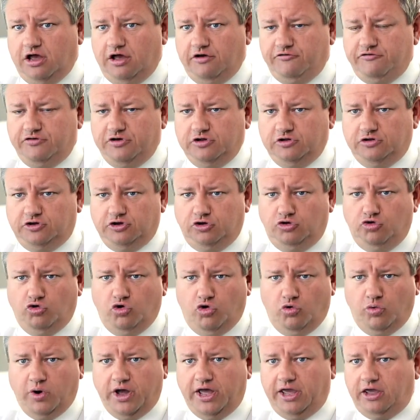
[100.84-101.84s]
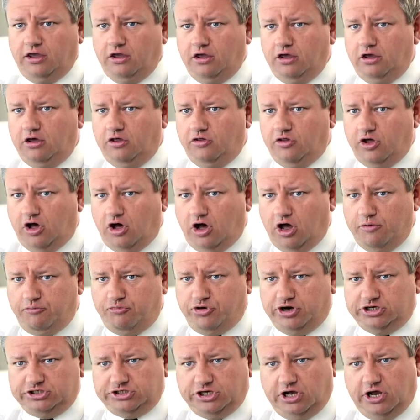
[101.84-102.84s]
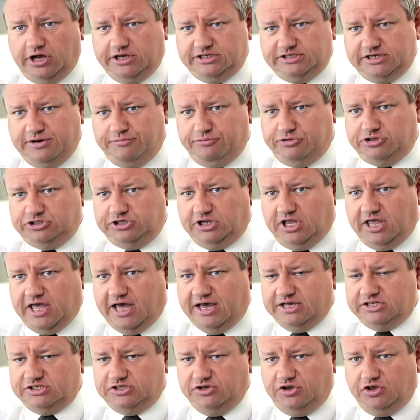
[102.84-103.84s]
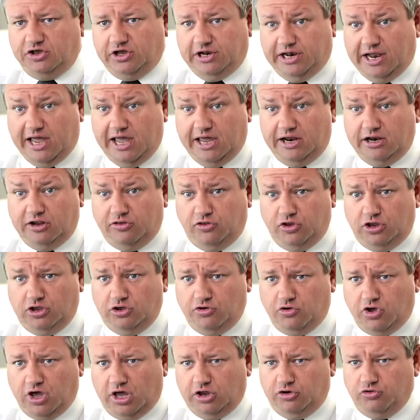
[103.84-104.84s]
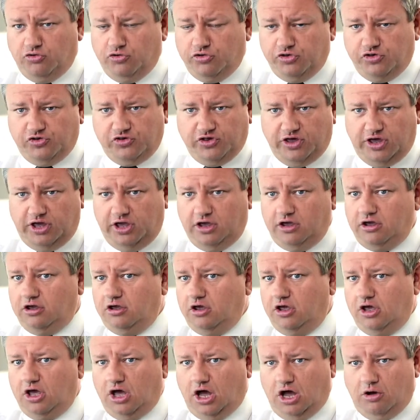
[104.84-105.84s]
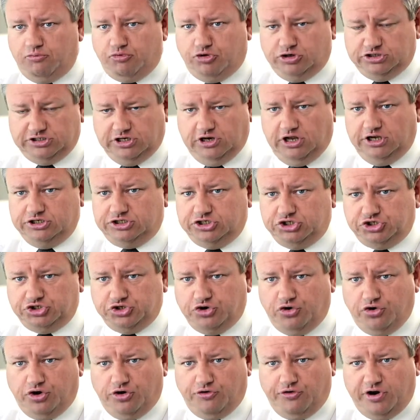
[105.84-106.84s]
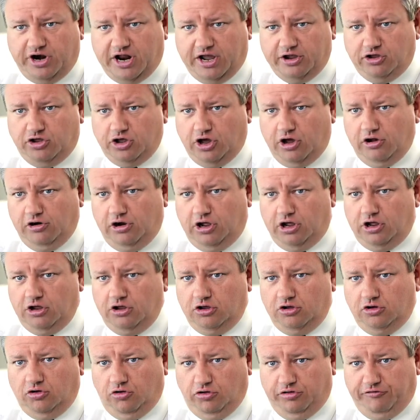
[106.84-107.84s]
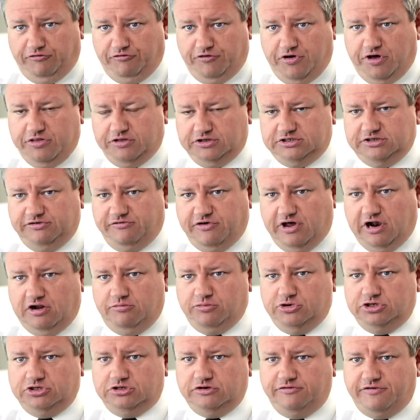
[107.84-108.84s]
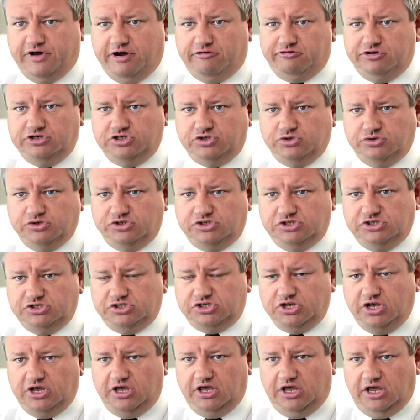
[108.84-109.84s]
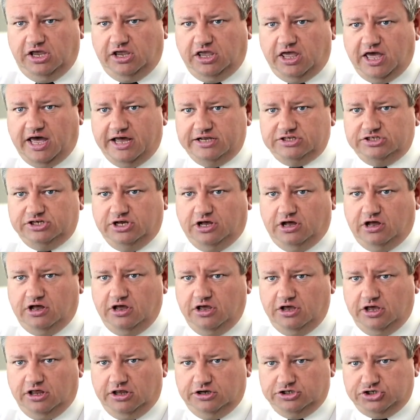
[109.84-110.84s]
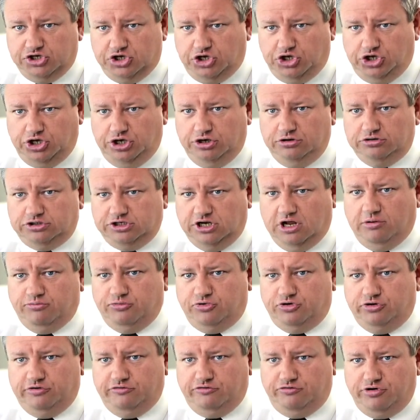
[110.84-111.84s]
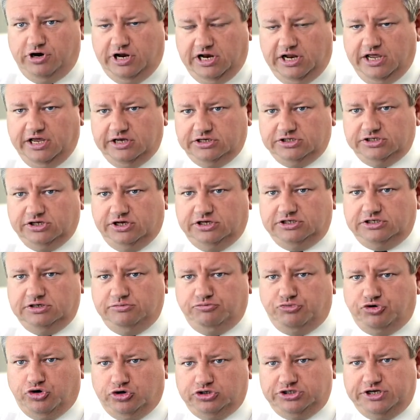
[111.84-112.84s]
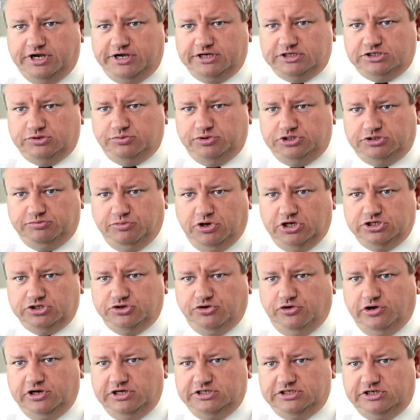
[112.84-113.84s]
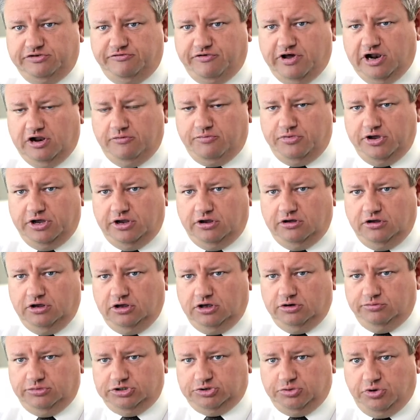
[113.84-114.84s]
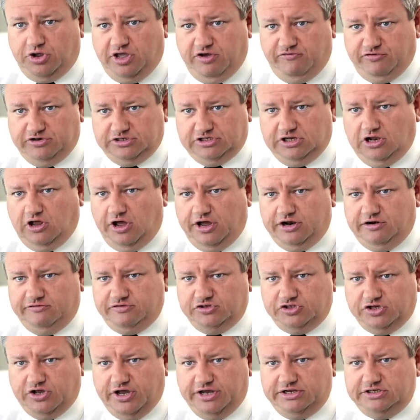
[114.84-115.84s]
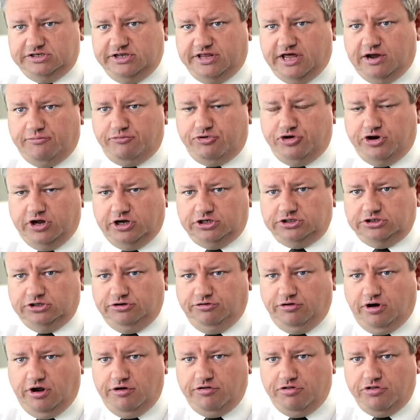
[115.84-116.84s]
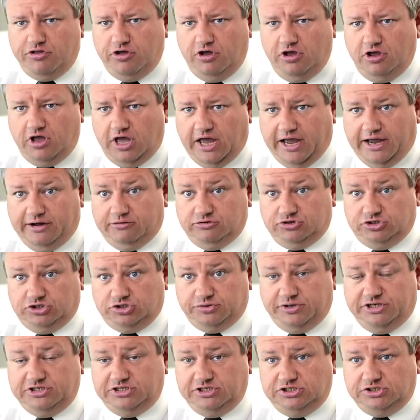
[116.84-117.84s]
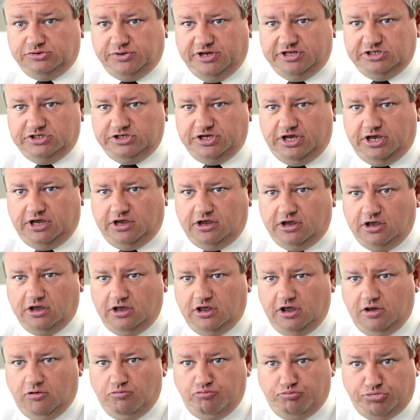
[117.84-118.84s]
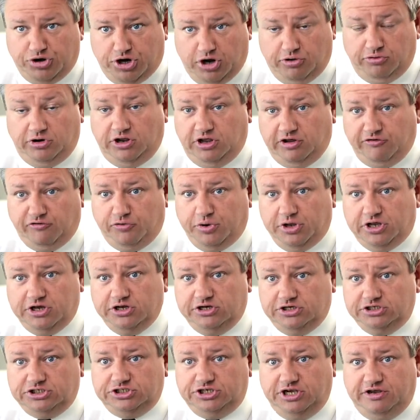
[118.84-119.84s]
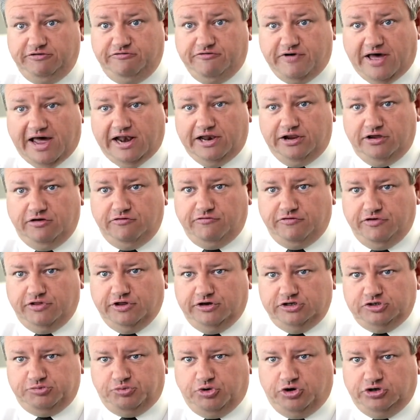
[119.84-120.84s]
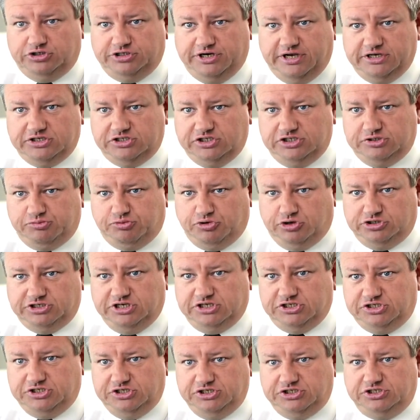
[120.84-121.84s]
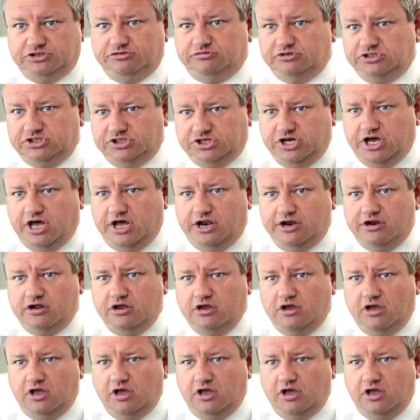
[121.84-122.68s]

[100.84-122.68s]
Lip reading: field in Norway, the high pressure, high temperature gas in Culzean in the UK North Sea, a project like Chissonga in Angola, or the further development of our resources in Qatar. There's a huge number of really exciting projects which Maersk Oil is developing, which will give us line of sight to that production growth out to 2020. But only if we can achieve value for those projects. These projects need to return